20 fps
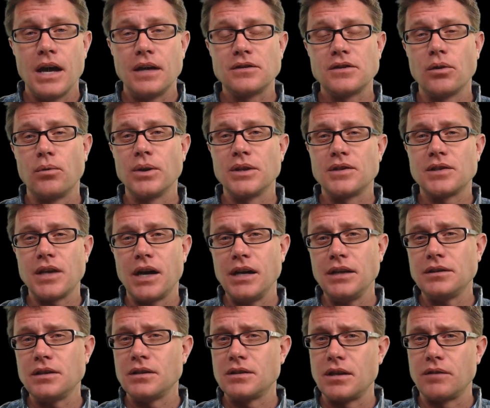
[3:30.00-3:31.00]
And so what
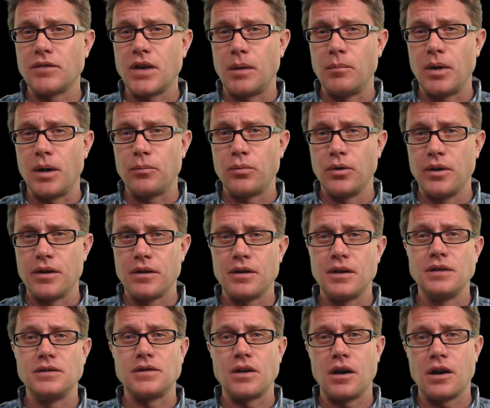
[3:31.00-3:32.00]
scientists have come up
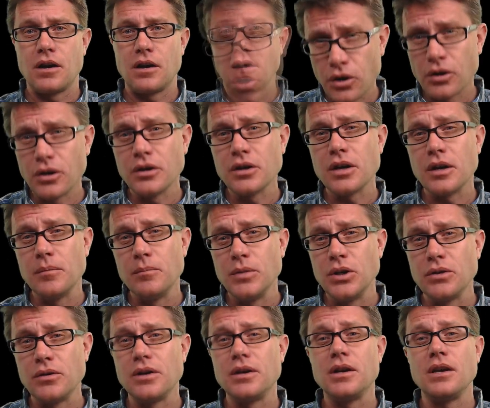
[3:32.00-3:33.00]
with is a herd
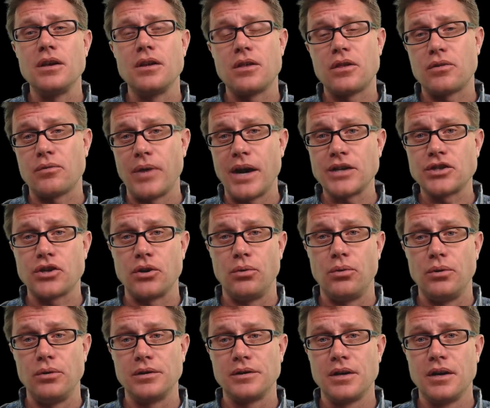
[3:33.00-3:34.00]
immunity
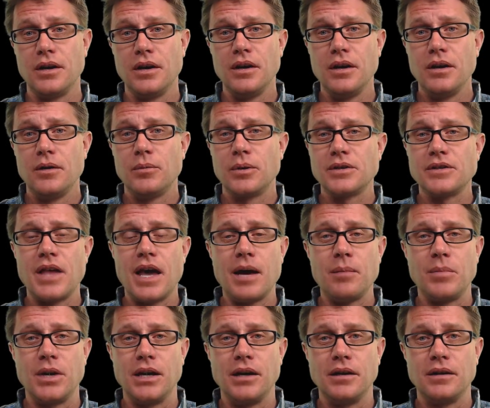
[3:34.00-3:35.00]
threshold. What does
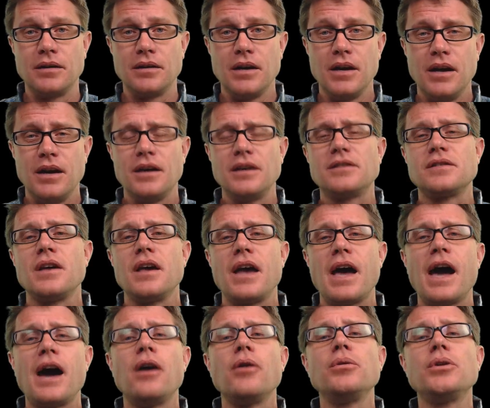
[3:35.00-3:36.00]
that mean? It's
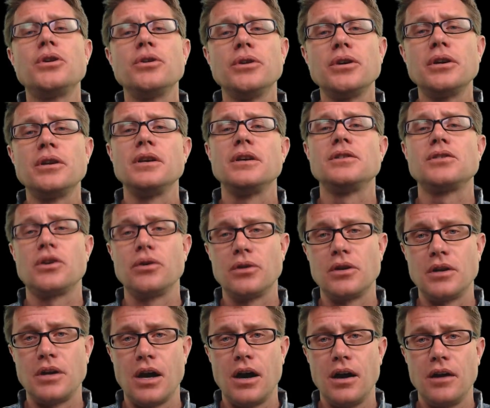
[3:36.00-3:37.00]
how good is
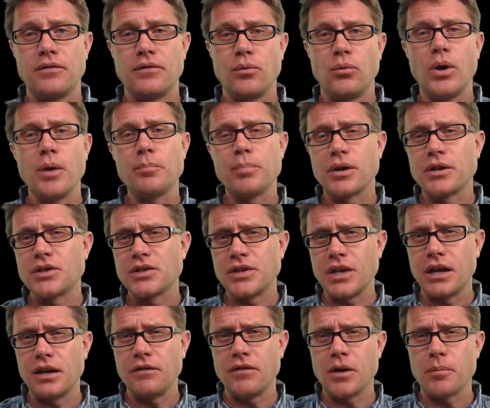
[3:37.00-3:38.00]
good enough? What
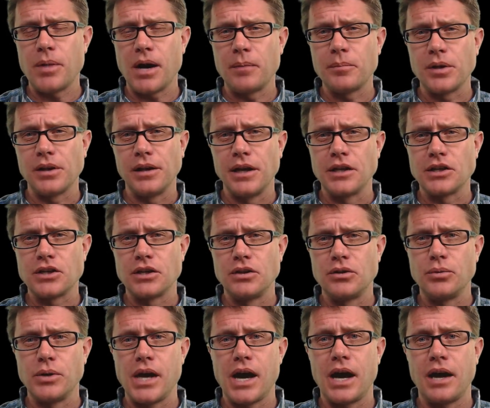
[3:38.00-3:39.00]
percent of our population
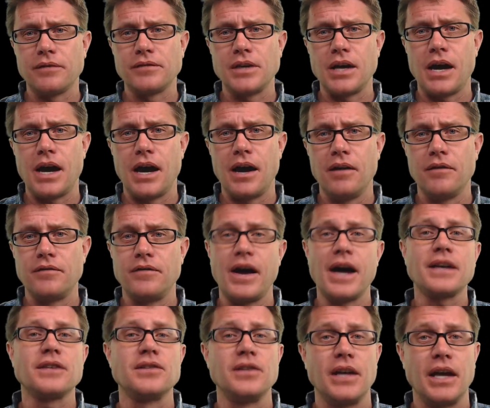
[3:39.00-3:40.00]
do we have to have
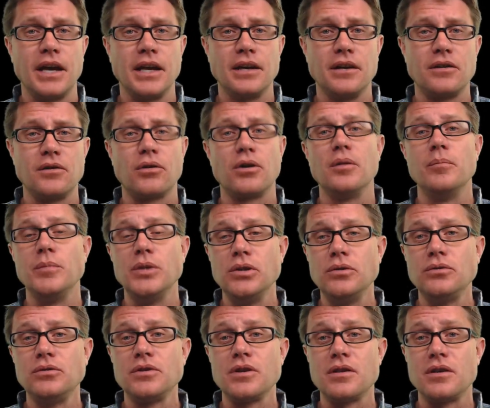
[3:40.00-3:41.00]
vaccinated or
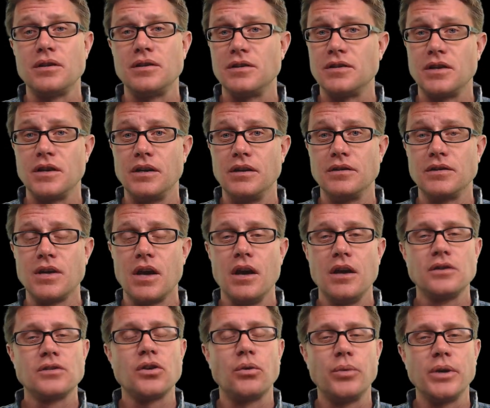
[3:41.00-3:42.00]
immune to the disease
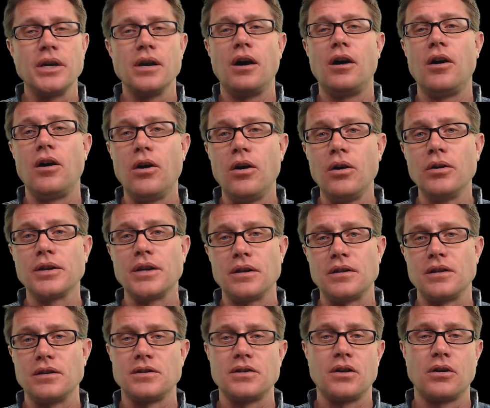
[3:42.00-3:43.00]
so we all
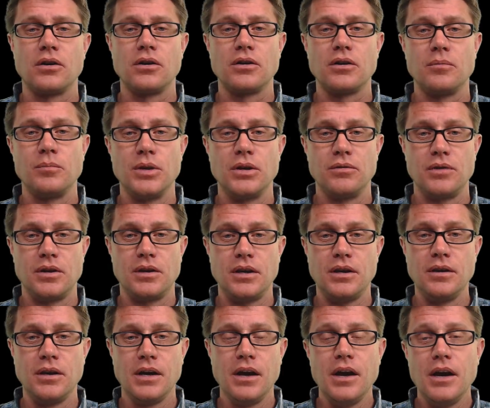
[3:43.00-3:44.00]
get this herd
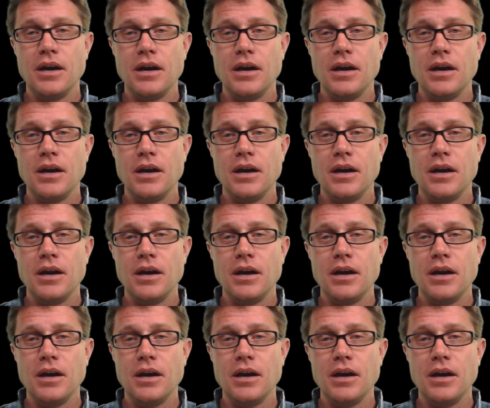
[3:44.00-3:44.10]
immunity?